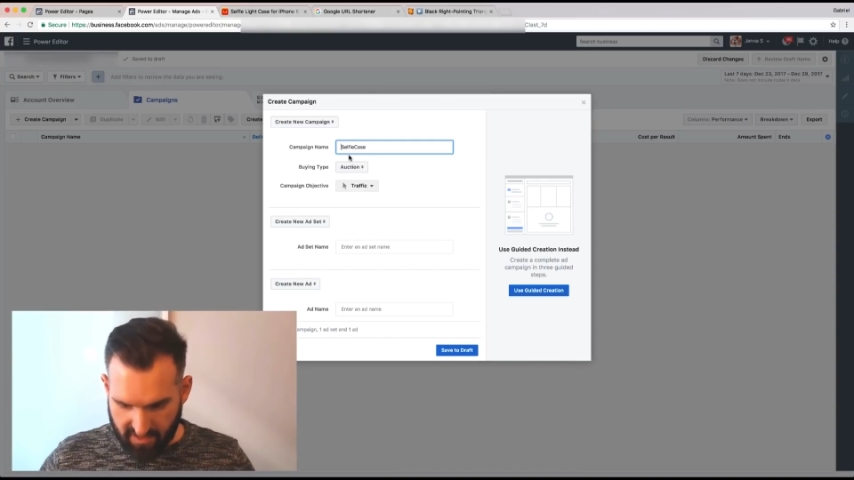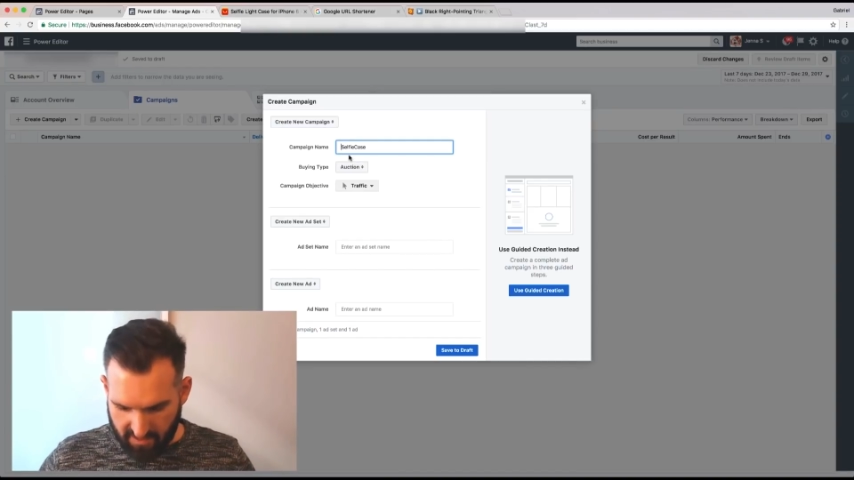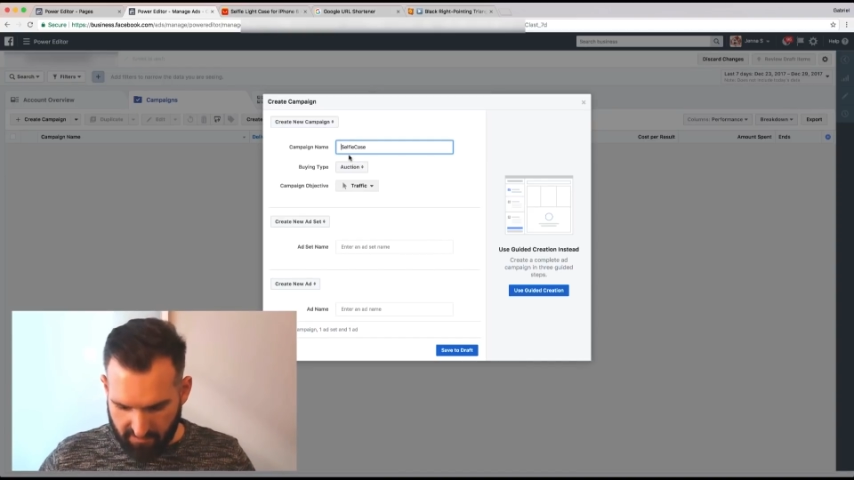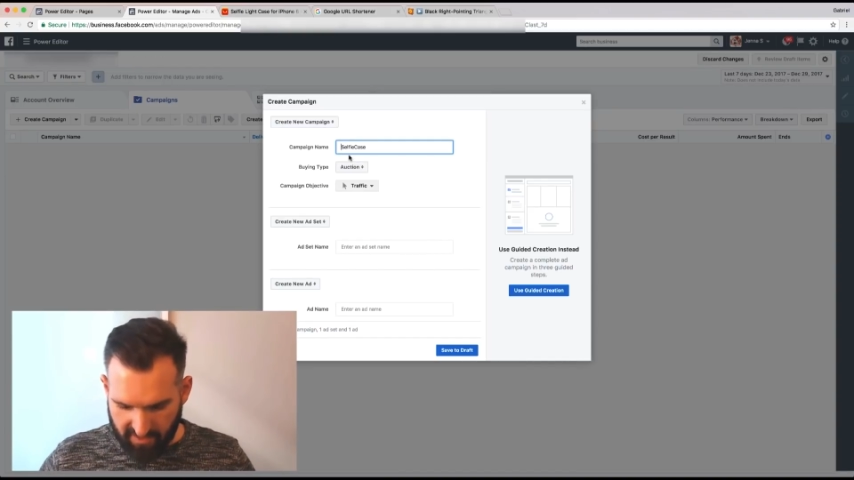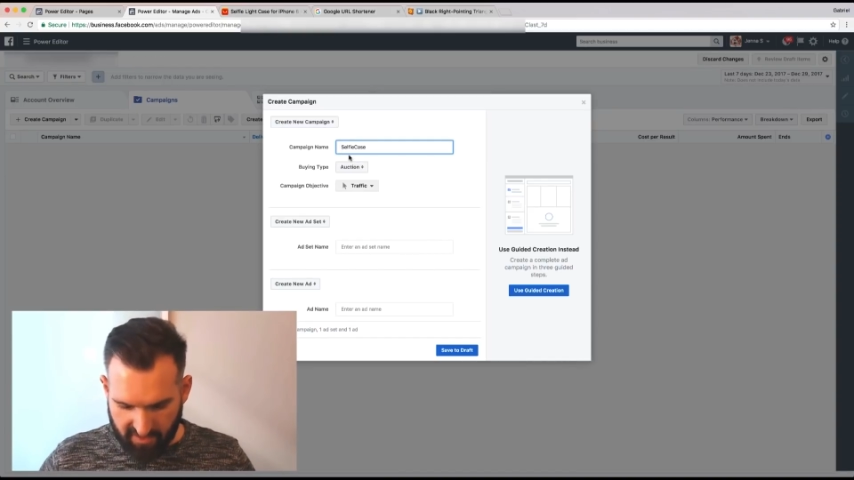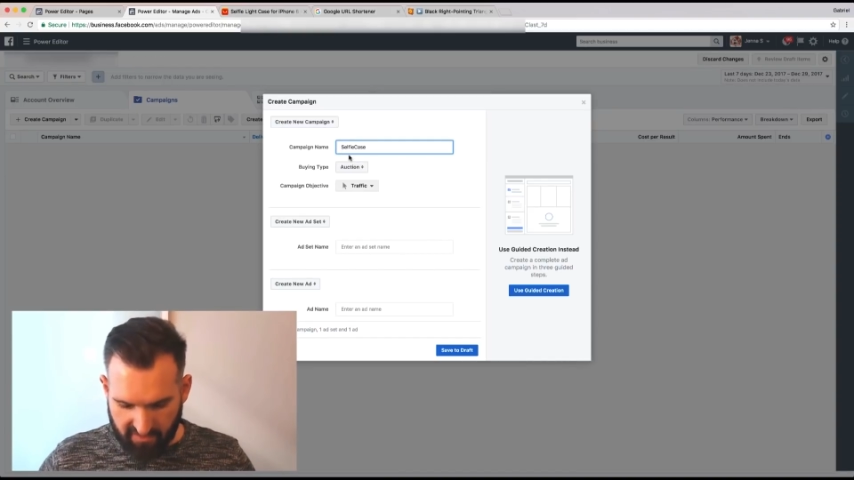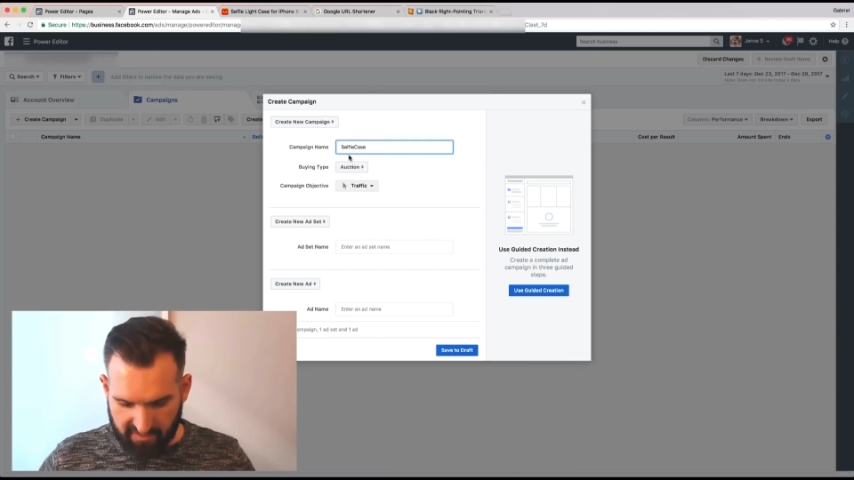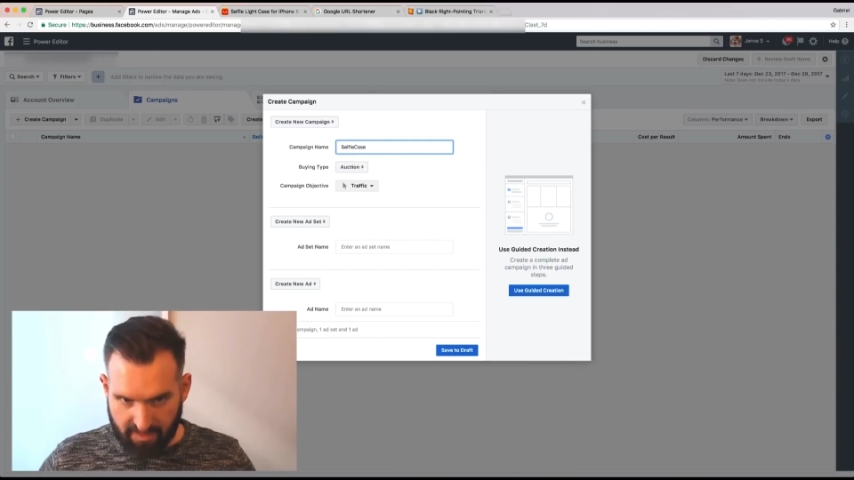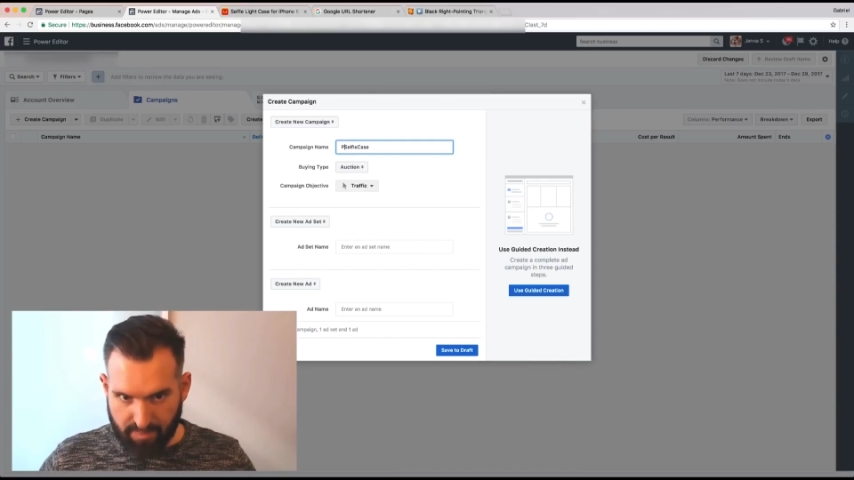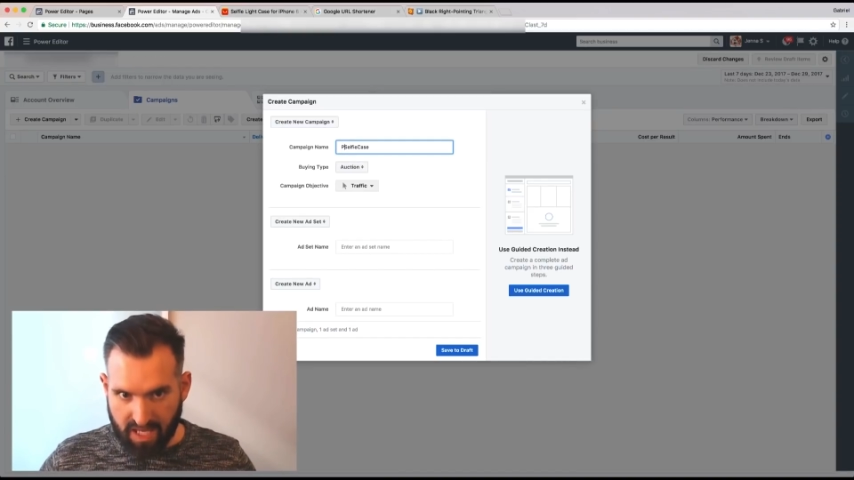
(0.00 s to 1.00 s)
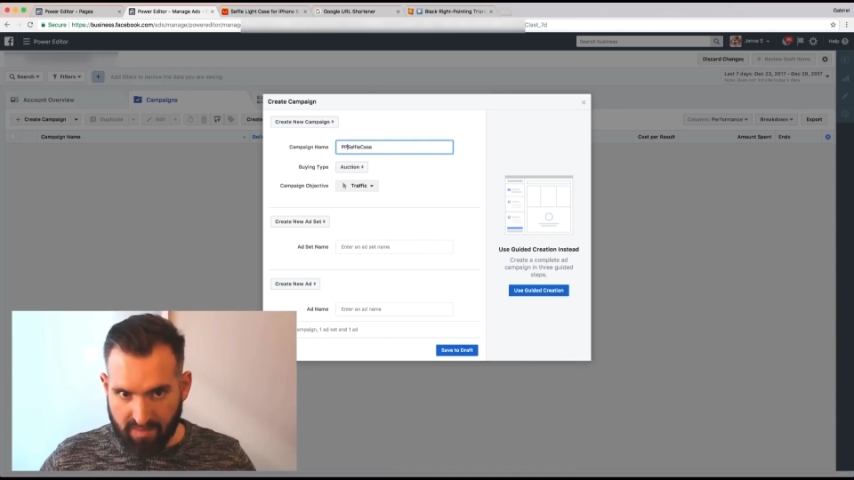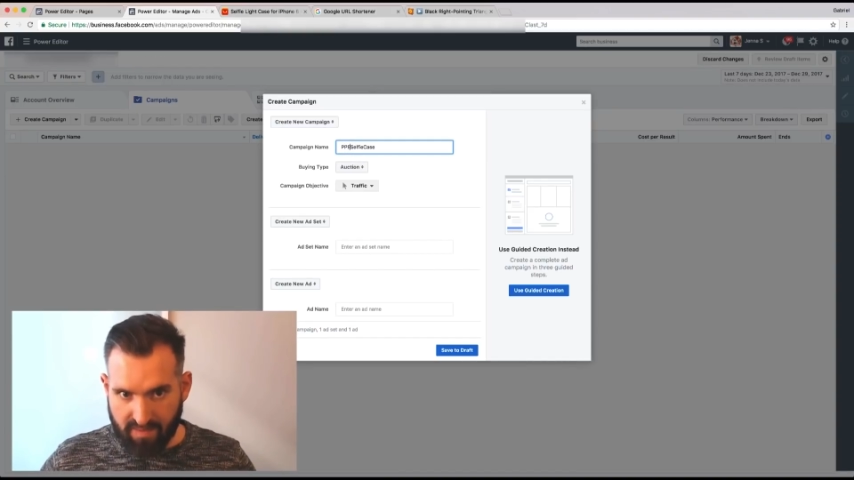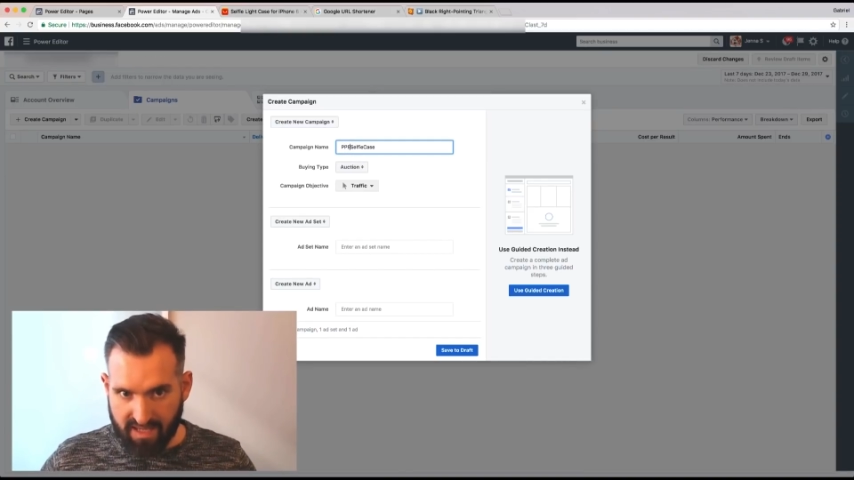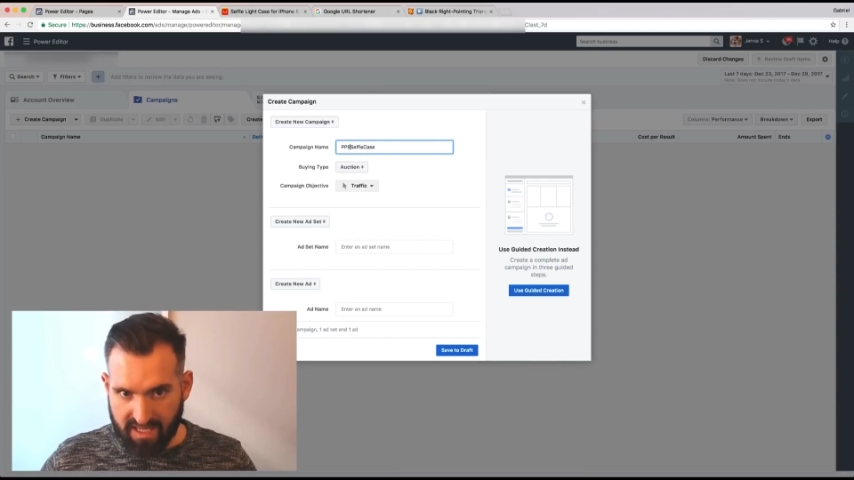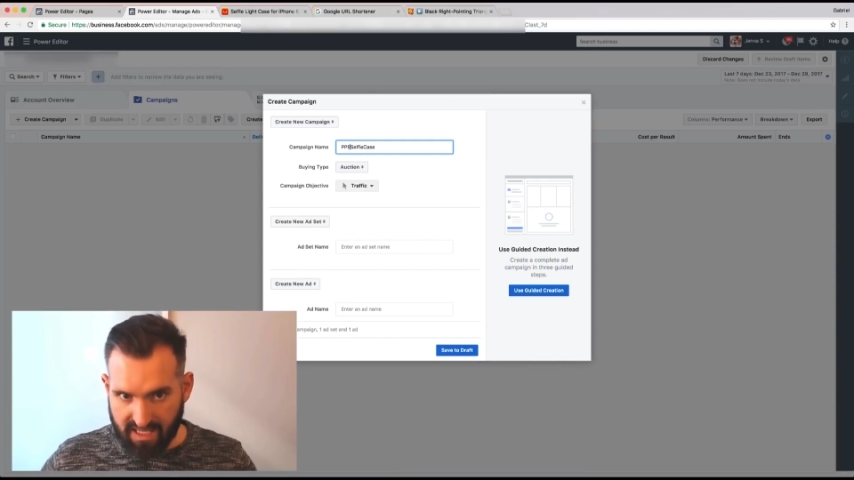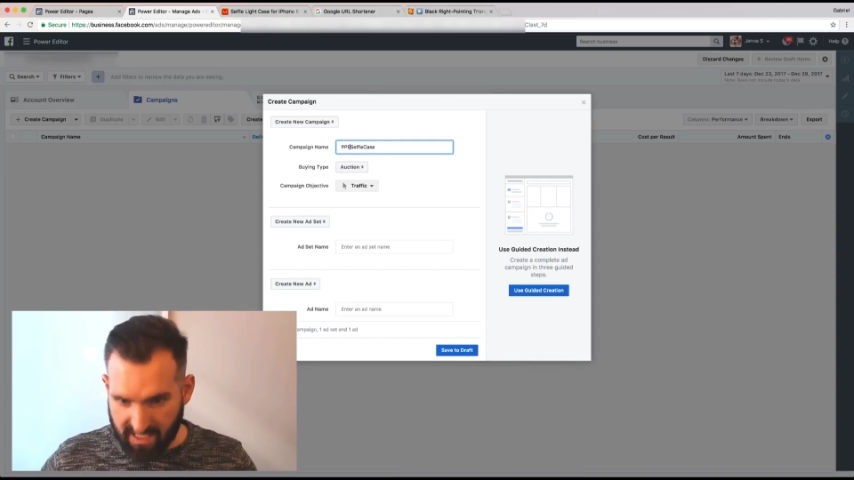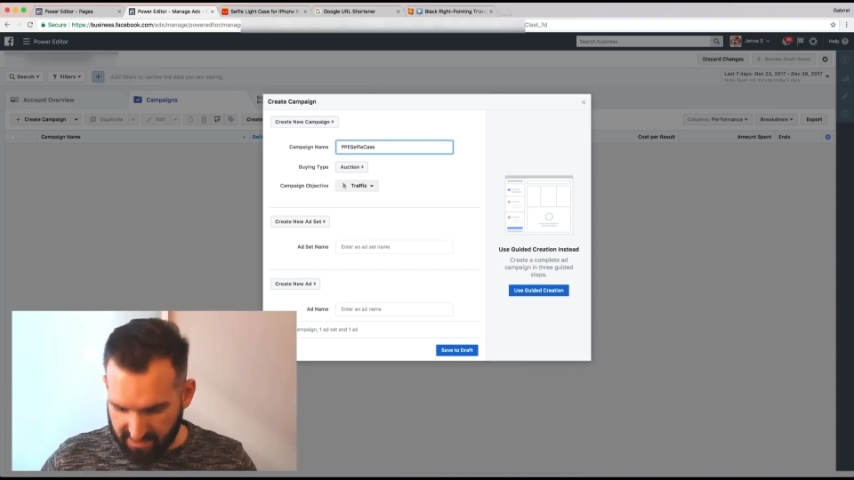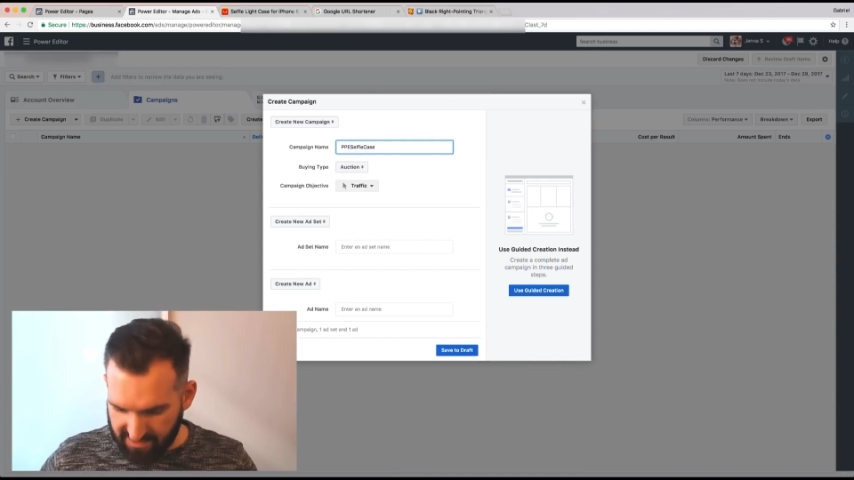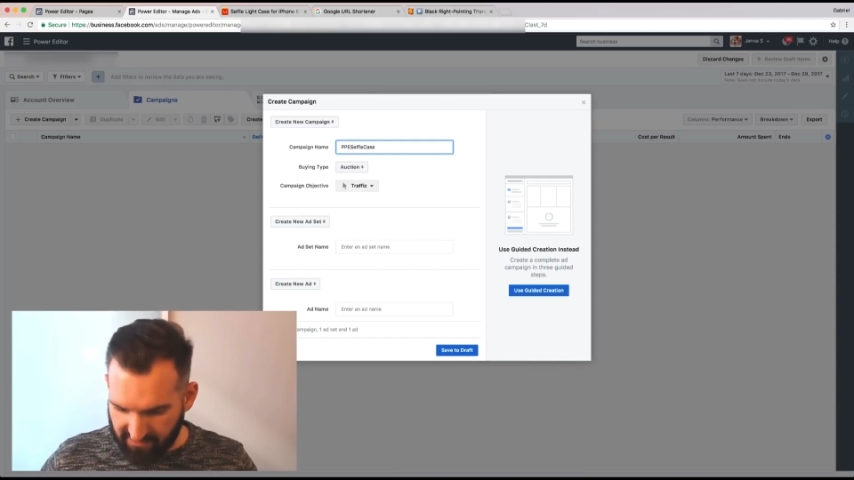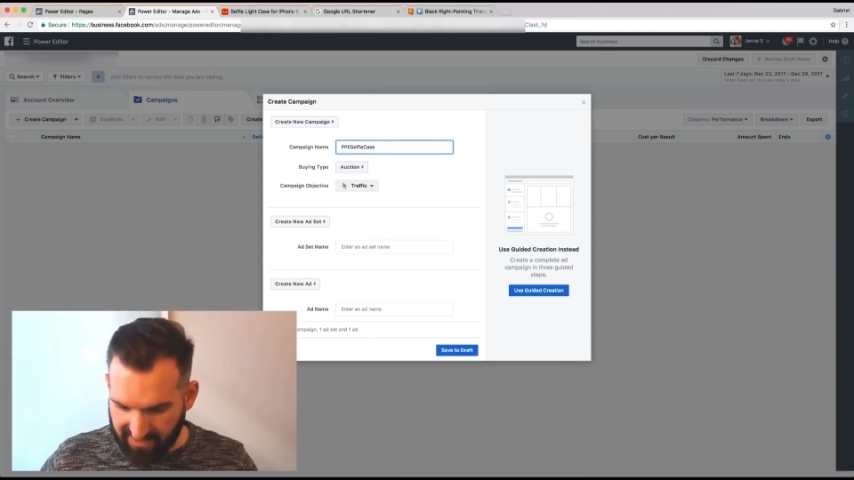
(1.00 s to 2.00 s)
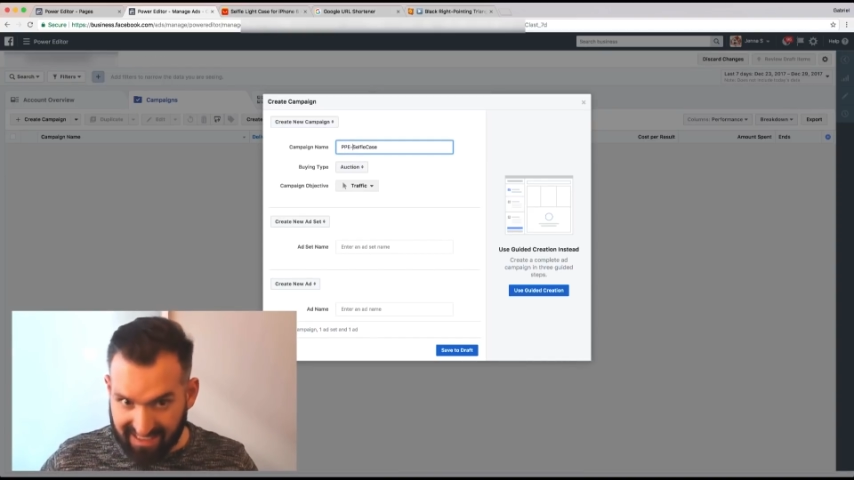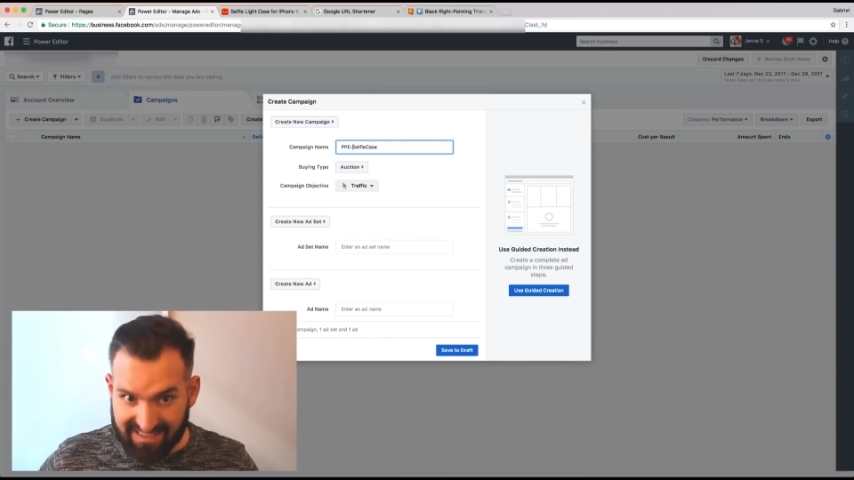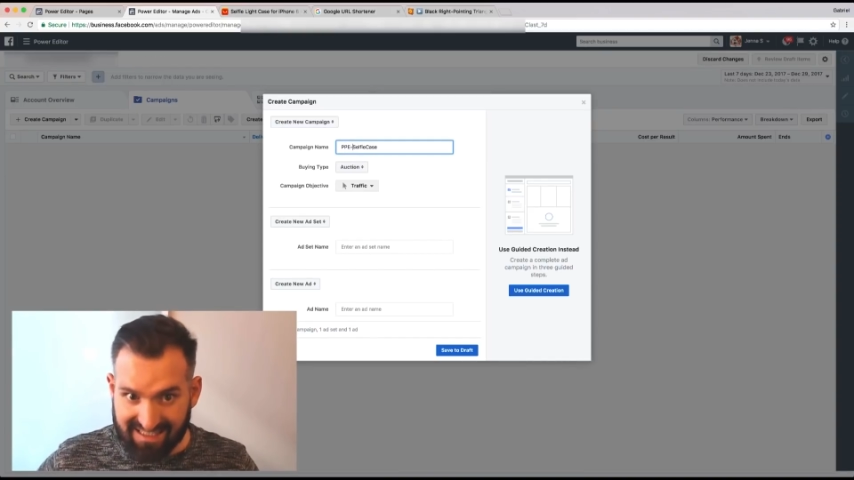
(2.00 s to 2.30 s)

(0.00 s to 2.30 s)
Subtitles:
We're gonna call it PPE selfie case.